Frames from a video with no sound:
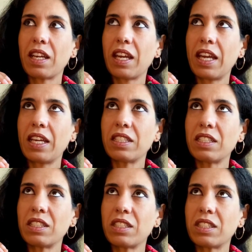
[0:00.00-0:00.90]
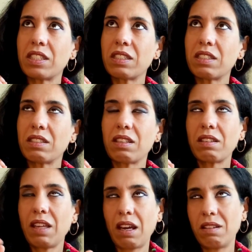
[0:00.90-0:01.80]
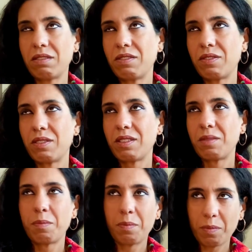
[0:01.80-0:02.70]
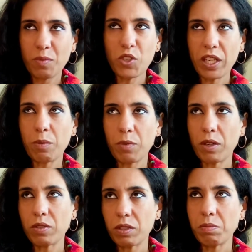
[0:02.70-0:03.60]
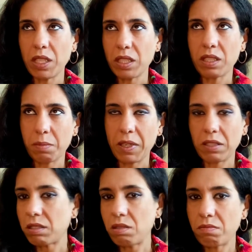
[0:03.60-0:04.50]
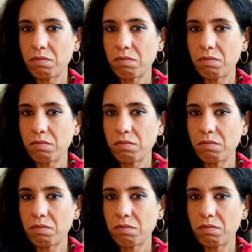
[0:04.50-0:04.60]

And yeah, Jackie Brown to me is the best.